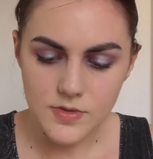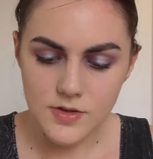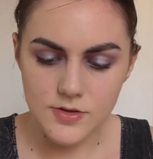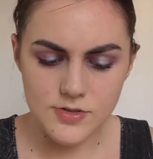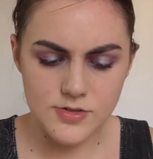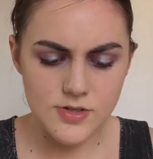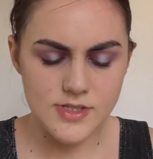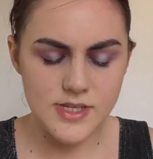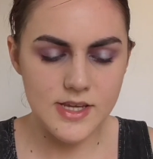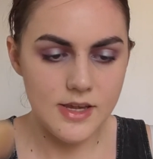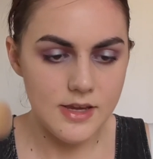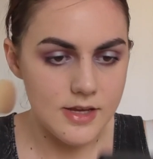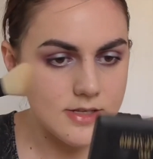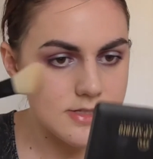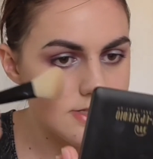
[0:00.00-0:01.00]
Also
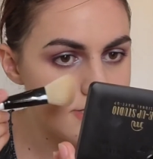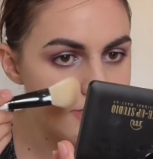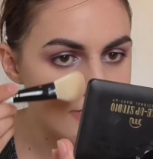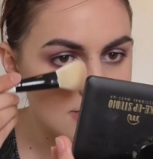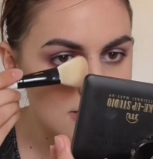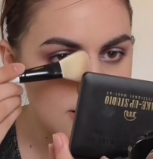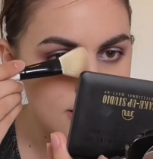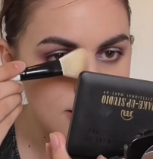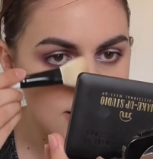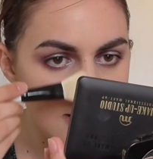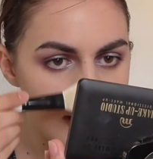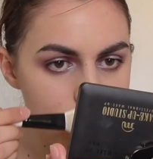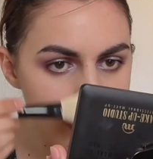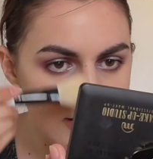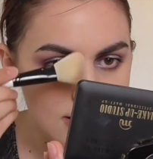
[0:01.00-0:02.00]
taking it
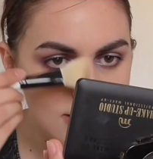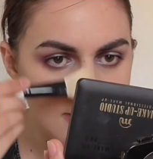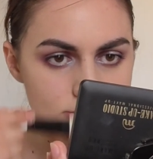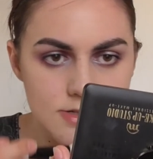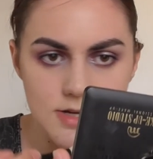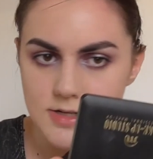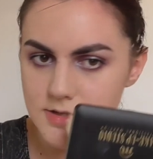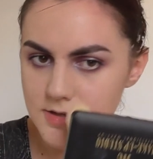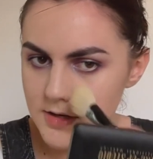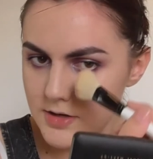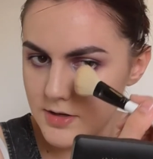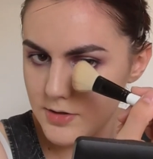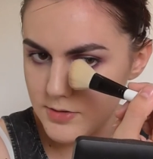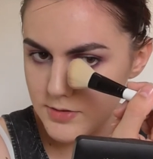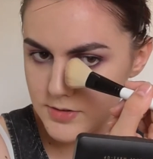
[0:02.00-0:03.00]
slightly down the side of the
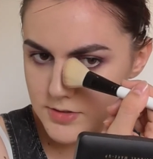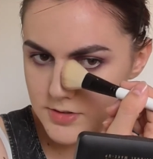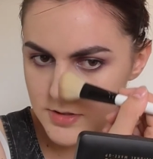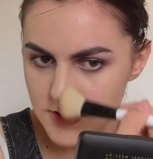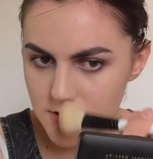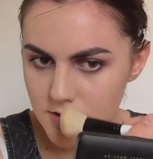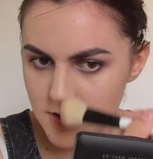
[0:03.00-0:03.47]
nose.